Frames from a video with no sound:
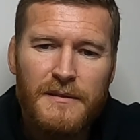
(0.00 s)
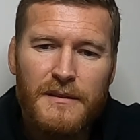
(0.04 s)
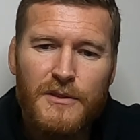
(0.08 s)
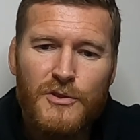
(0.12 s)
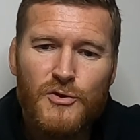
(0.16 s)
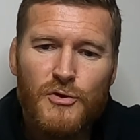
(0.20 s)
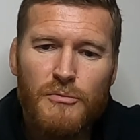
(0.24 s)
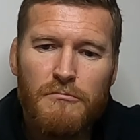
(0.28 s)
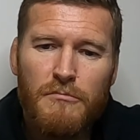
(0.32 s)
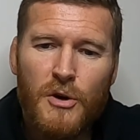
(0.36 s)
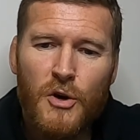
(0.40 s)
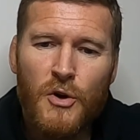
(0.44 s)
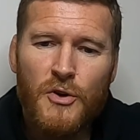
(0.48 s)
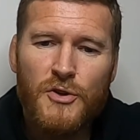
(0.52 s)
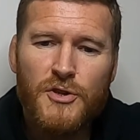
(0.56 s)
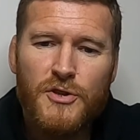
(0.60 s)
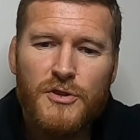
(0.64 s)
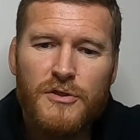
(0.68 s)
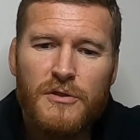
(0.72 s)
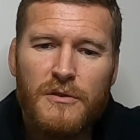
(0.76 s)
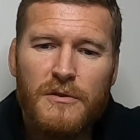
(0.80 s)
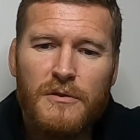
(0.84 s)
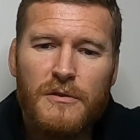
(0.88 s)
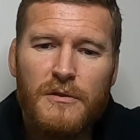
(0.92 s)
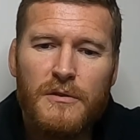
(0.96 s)
So
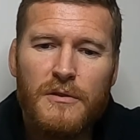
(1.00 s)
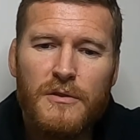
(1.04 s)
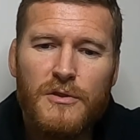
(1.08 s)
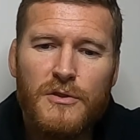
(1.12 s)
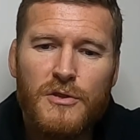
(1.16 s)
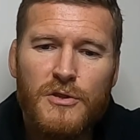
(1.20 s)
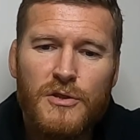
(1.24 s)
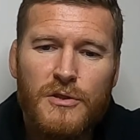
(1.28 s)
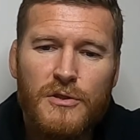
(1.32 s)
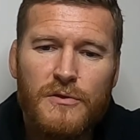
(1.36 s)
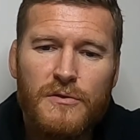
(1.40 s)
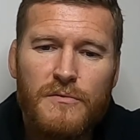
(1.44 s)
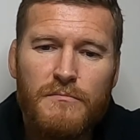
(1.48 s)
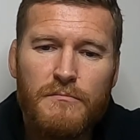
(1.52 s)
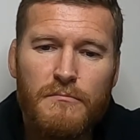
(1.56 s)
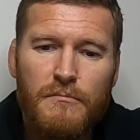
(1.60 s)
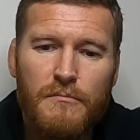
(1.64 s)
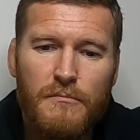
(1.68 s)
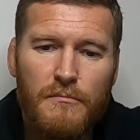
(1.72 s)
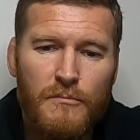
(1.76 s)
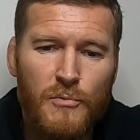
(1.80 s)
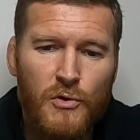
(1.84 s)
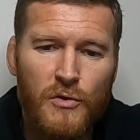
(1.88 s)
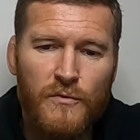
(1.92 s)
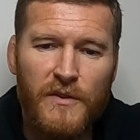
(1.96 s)
most
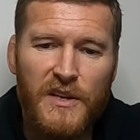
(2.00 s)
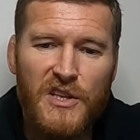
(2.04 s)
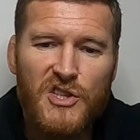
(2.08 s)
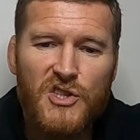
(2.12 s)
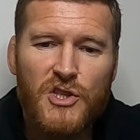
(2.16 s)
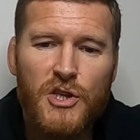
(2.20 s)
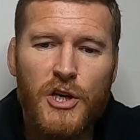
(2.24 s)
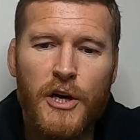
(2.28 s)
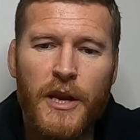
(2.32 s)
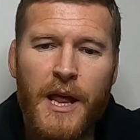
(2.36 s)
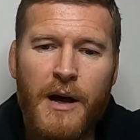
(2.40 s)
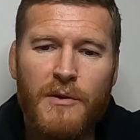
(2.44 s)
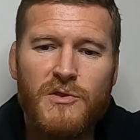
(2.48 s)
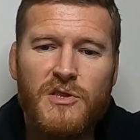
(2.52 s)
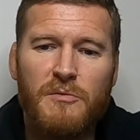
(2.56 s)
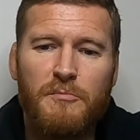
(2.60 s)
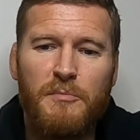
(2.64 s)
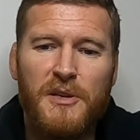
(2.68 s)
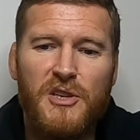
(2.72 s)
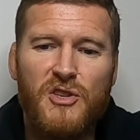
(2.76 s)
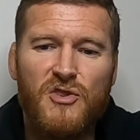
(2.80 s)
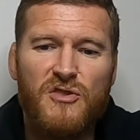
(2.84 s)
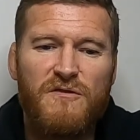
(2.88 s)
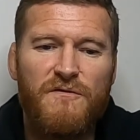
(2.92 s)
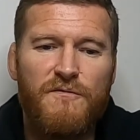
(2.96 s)
movies turn out to
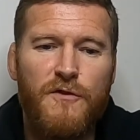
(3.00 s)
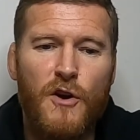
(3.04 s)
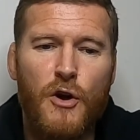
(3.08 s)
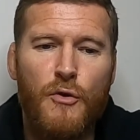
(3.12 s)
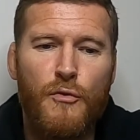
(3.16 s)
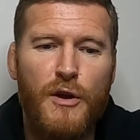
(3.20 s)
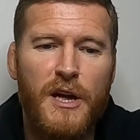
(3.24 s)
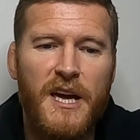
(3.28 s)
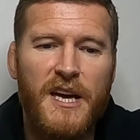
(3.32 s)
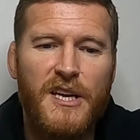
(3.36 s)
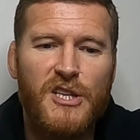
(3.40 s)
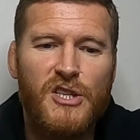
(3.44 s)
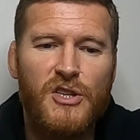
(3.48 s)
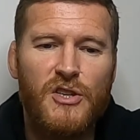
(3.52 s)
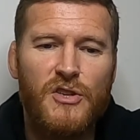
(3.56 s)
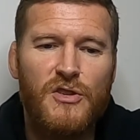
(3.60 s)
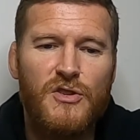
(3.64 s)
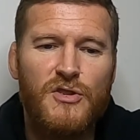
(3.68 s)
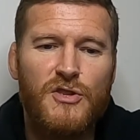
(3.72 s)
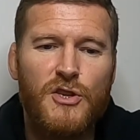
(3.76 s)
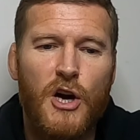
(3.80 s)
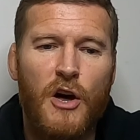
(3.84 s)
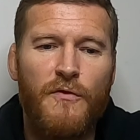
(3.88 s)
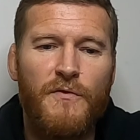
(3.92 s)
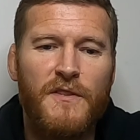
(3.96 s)
be just
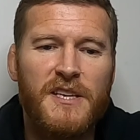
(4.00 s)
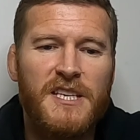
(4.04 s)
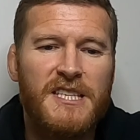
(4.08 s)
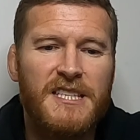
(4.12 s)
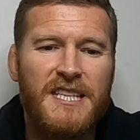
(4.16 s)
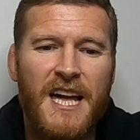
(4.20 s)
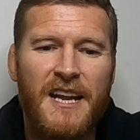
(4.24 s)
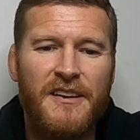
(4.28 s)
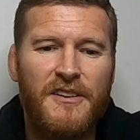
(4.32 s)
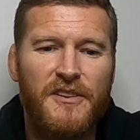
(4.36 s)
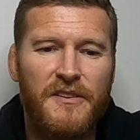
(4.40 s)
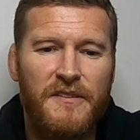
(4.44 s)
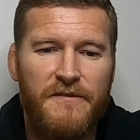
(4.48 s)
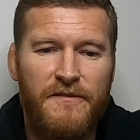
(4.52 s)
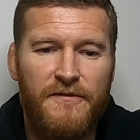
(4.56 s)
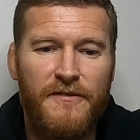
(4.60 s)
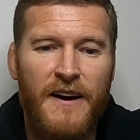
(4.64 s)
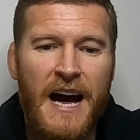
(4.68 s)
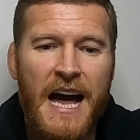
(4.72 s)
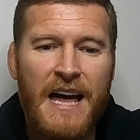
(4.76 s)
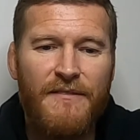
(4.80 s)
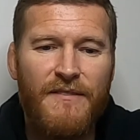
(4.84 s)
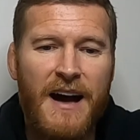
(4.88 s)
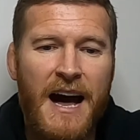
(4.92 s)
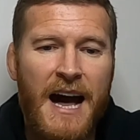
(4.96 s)
variations on the standard
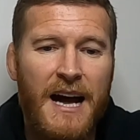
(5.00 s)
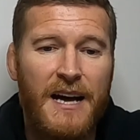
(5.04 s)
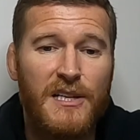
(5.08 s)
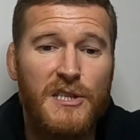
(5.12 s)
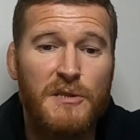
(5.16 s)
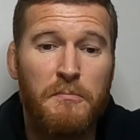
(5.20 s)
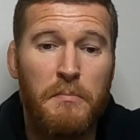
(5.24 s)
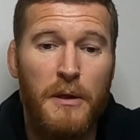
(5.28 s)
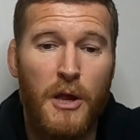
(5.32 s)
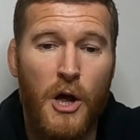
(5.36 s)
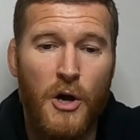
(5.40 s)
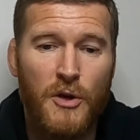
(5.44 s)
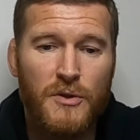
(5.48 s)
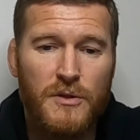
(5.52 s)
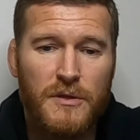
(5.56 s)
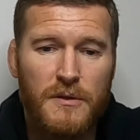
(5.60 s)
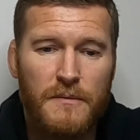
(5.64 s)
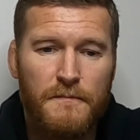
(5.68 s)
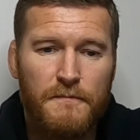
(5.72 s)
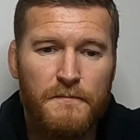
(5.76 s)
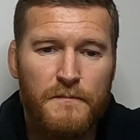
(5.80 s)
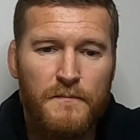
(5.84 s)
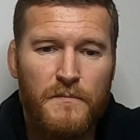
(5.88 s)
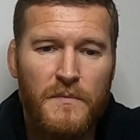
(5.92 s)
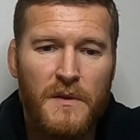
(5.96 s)
five act plot,
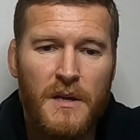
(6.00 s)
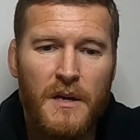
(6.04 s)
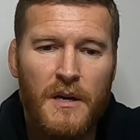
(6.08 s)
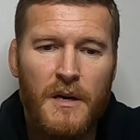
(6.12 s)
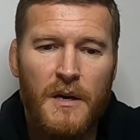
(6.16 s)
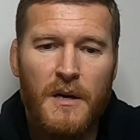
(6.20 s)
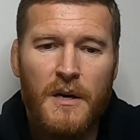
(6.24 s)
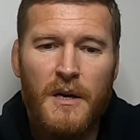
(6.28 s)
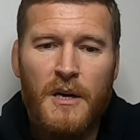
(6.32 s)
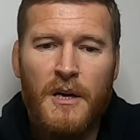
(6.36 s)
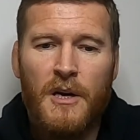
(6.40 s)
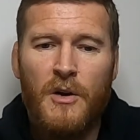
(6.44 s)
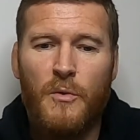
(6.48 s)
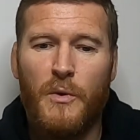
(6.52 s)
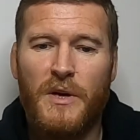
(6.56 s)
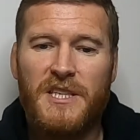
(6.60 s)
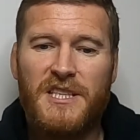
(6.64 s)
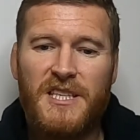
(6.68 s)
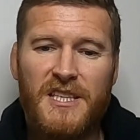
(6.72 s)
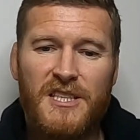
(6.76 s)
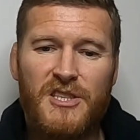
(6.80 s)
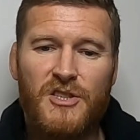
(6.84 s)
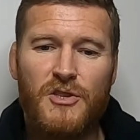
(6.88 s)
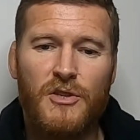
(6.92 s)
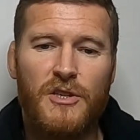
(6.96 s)

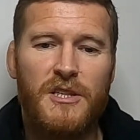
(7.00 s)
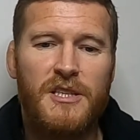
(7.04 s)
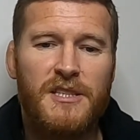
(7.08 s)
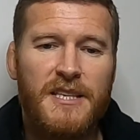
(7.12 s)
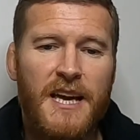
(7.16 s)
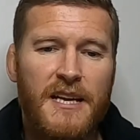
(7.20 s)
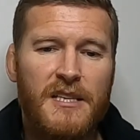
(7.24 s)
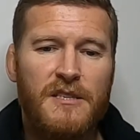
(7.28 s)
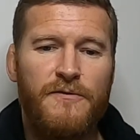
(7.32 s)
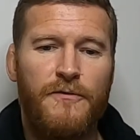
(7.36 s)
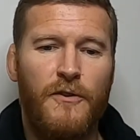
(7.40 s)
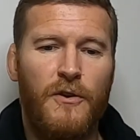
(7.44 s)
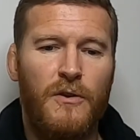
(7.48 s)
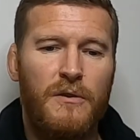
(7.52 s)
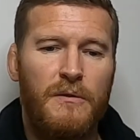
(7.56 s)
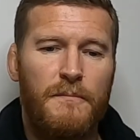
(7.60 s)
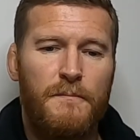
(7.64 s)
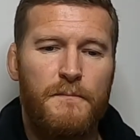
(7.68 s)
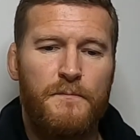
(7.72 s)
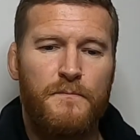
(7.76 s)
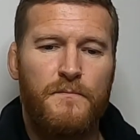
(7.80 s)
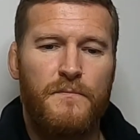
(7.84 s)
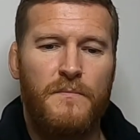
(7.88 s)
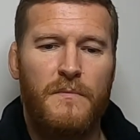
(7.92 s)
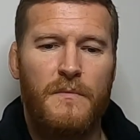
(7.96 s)
which is successful
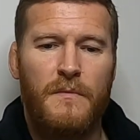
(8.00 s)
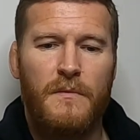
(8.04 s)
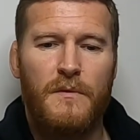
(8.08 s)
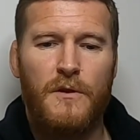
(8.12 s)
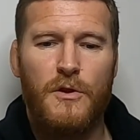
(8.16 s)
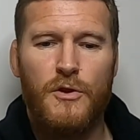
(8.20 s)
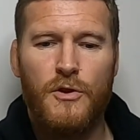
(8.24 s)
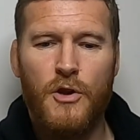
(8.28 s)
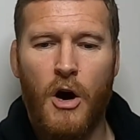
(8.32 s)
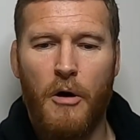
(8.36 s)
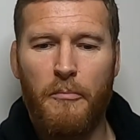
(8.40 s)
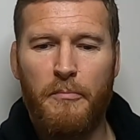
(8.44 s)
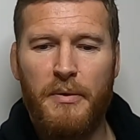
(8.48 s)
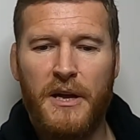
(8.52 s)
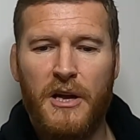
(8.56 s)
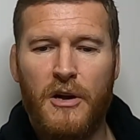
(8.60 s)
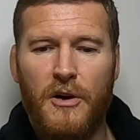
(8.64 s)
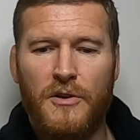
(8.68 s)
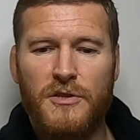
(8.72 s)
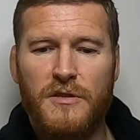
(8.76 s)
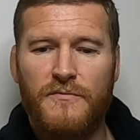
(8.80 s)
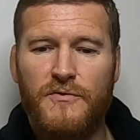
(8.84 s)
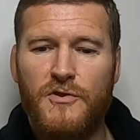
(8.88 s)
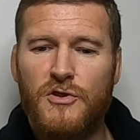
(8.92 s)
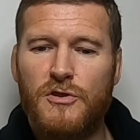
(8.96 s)
not
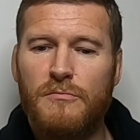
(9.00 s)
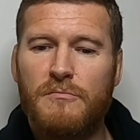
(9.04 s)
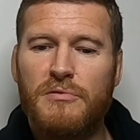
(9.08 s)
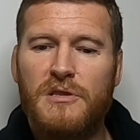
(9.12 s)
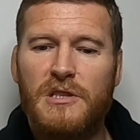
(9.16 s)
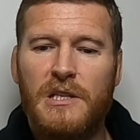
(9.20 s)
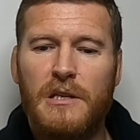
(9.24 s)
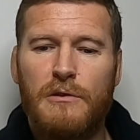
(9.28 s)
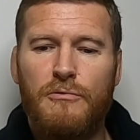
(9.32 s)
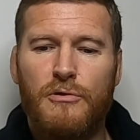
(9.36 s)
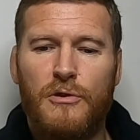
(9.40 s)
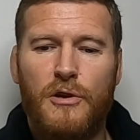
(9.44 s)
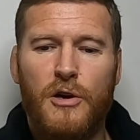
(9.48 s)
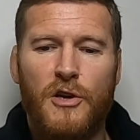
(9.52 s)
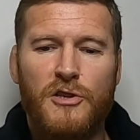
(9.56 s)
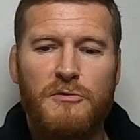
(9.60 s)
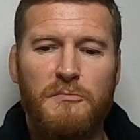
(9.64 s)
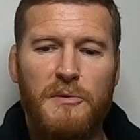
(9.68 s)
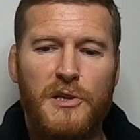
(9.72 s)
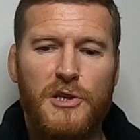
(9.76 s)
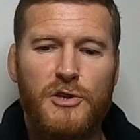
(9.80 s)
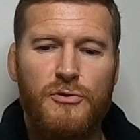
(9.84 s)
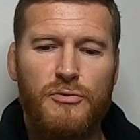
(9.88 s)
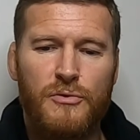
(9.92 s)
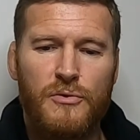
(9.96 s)
because of some secret
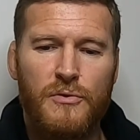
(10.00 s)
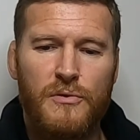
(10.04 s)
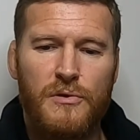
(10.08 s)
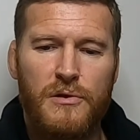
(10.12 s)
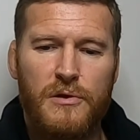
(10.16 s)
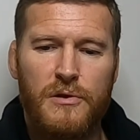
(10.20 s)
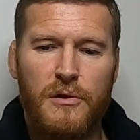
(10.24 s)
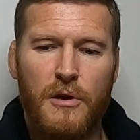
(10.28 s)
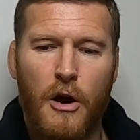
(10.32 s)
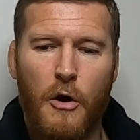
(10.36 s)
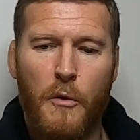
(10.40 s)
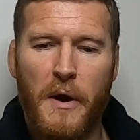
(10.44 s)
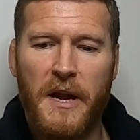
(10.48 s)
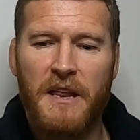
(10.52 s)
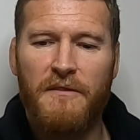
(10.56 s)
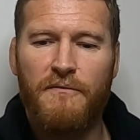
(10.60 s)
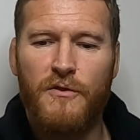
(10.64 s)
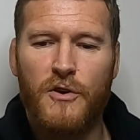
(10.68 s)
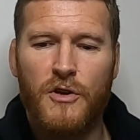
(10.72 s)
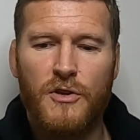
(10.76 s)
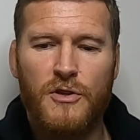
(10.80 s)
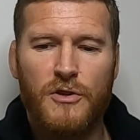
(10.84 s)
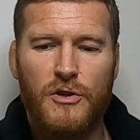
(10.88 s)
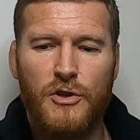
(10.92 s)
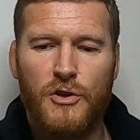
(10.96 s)
cosmic truth or any
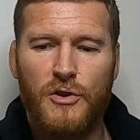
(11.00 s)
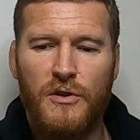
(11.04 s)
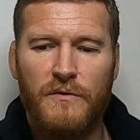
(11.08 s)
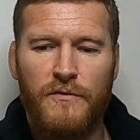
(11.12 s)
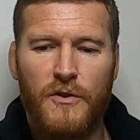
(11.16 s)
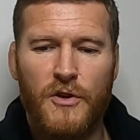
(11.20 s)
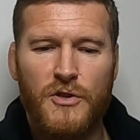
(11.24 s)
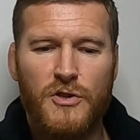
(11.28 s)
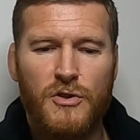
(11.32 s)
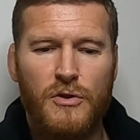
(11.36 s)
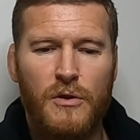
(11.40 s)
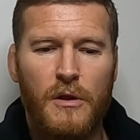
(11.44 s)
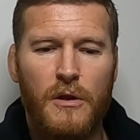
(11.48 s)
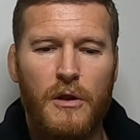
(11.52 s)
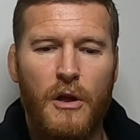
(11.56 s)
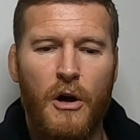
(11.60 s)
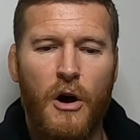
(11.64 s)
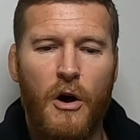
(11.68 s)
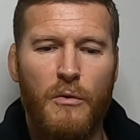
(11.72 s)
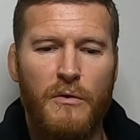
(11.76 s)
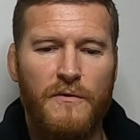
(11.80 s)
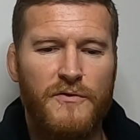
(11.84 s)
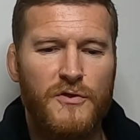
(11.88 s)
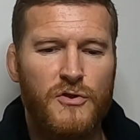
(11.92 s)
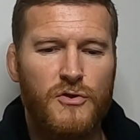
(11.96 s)
universal
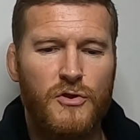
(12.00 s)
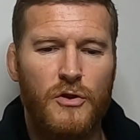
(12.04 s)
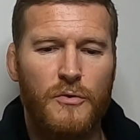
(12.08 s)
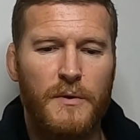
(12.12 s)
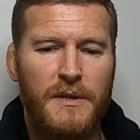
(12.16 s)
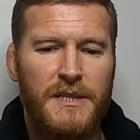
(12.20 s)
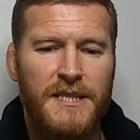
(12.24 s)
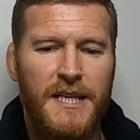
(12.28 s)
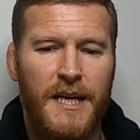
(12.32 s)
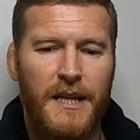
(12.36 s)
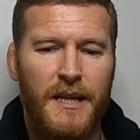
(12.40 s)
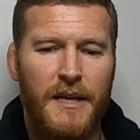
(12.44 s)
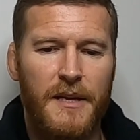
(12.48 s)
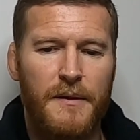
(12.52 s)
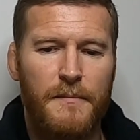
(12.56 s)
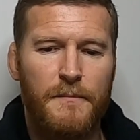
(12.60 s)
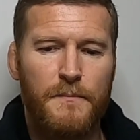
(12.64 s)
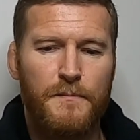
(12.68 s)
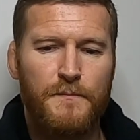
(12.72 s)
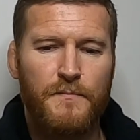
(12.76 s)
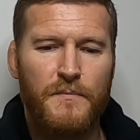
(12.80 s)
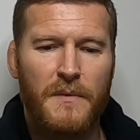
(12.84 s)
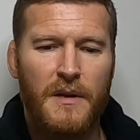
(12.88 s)
law of storytelling,